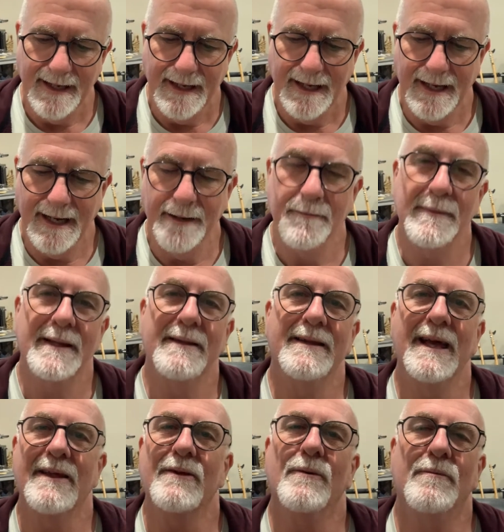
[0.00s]
The
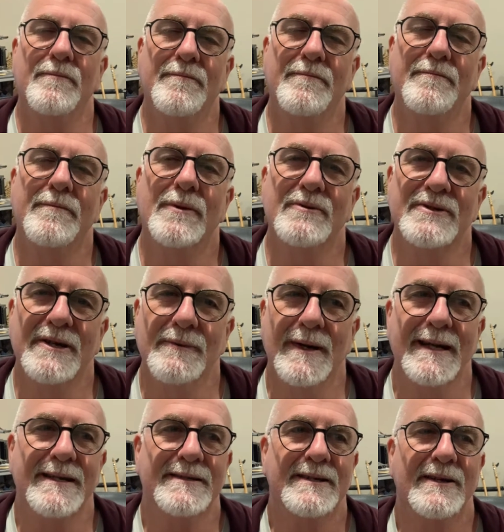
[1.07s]
other bullshit one
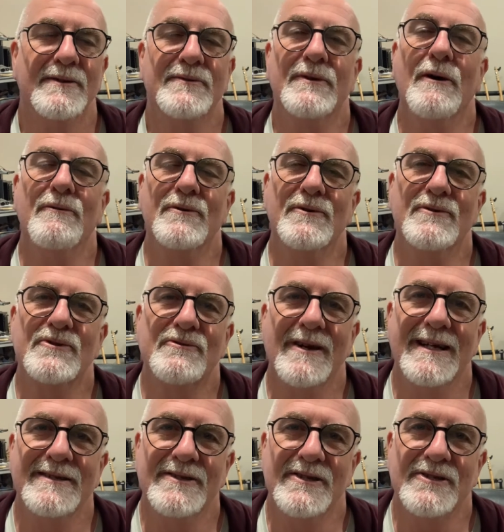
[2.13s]
is don't use
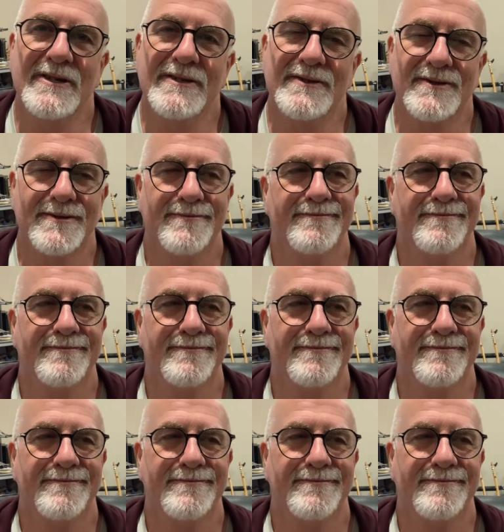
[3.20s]
transitions.